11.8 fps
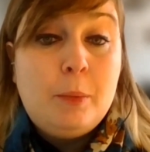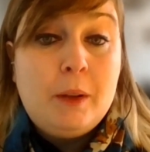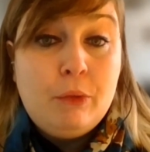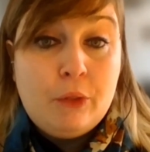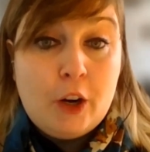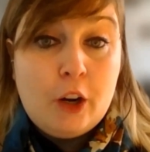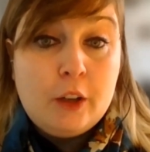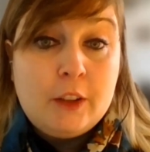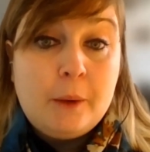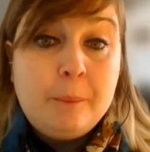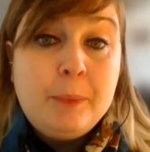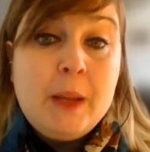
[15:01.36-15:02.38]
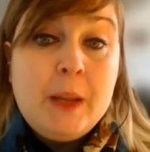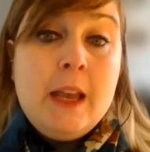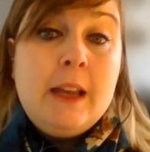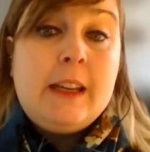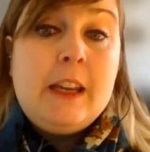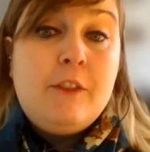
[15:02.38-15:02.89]
bit further,
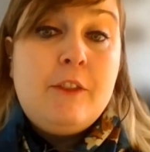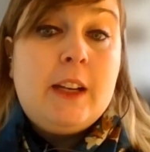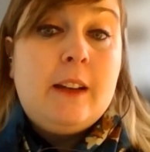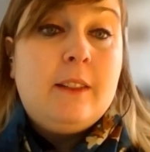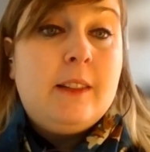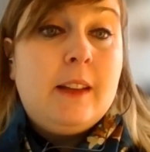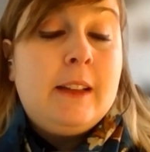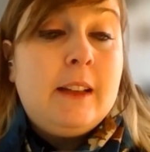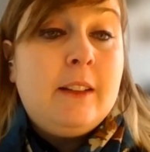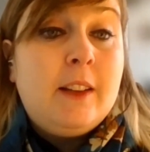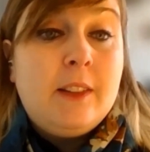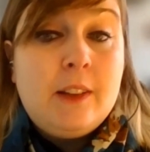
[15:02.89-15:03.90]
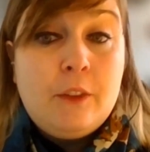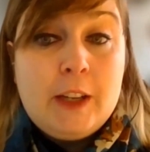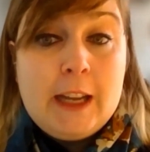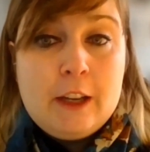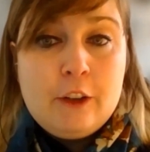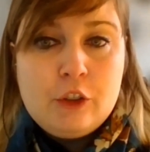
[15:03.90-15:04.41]
given an
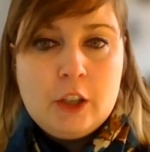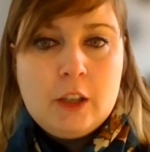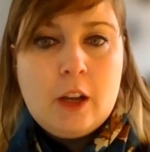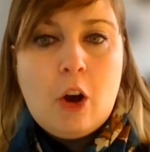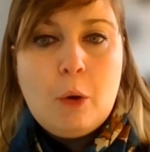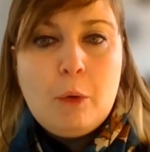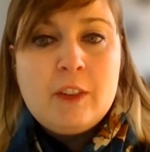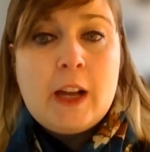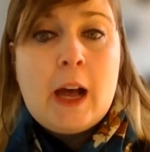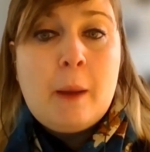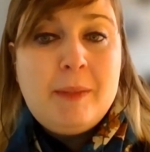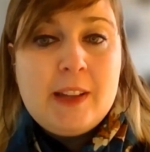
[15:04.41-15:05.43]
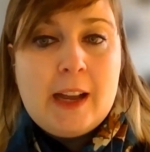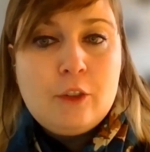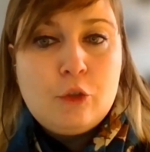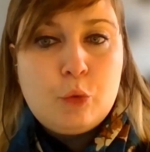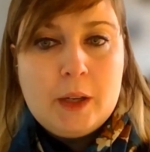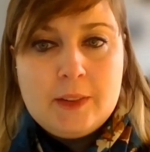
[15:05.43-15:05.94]
intensification of
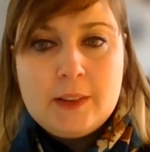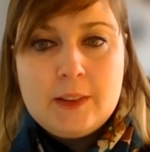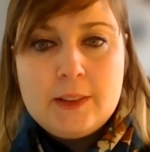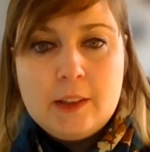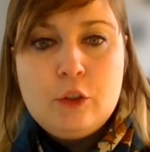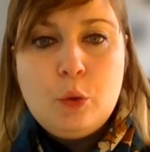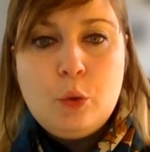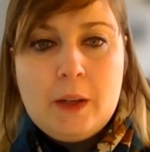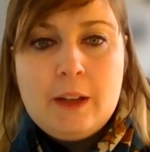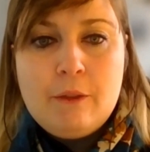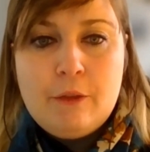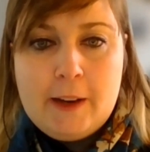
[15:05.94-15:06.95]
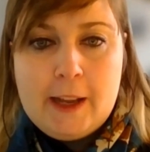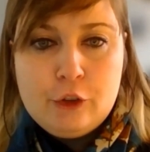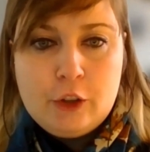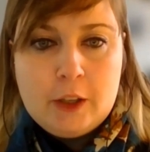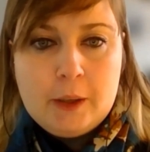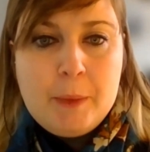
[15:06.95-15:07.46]
upside risks to
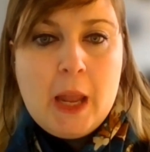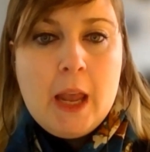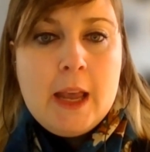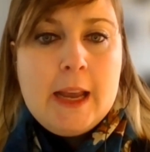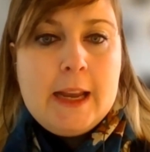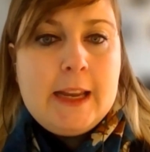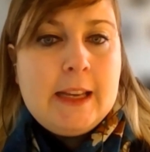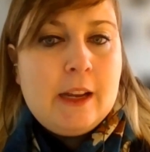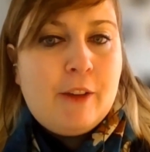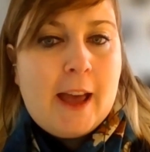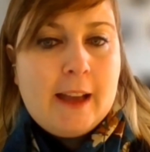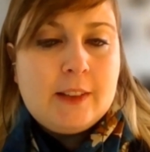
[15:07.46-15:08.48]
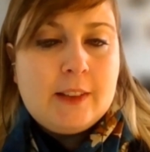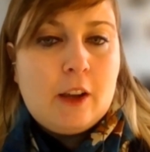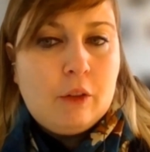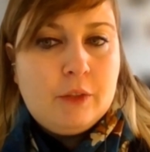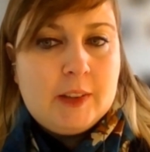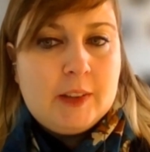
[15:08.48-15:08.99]
inflation. In effects,
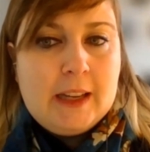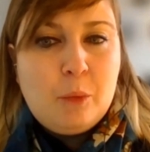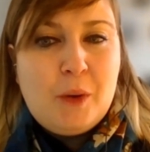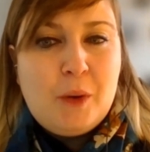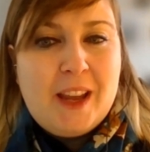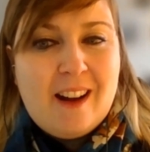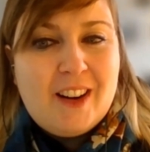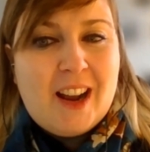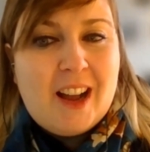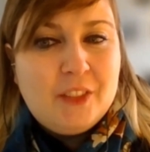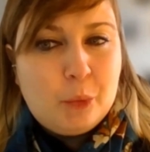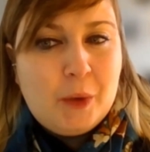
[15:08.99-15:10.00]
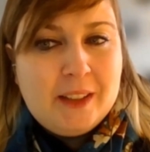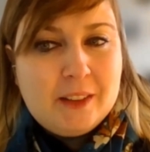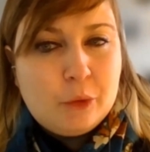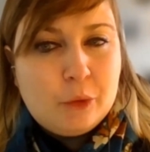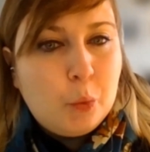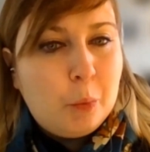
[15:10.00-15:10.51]
obviously, we are underweight
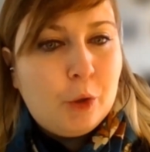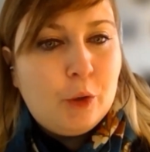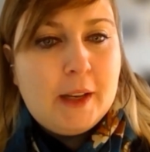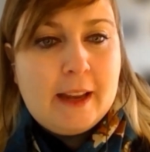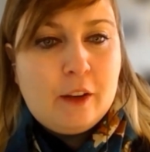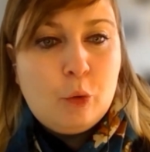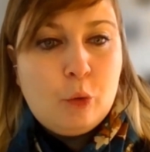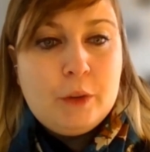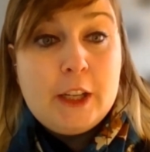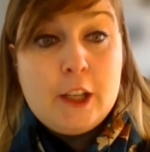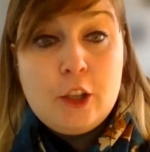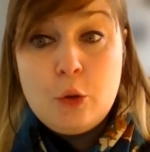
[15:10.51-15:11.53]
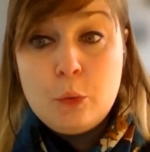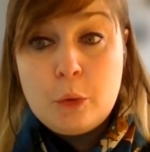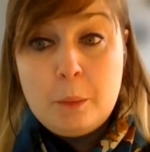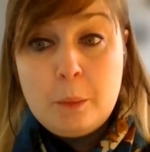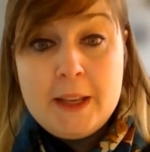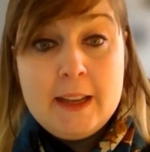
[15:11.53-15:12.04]
the ruble and all the
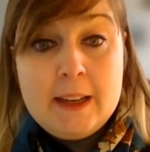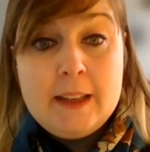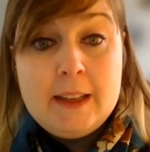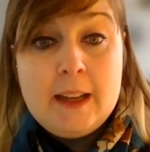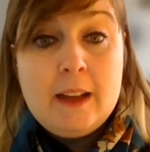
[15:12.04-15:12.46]
European,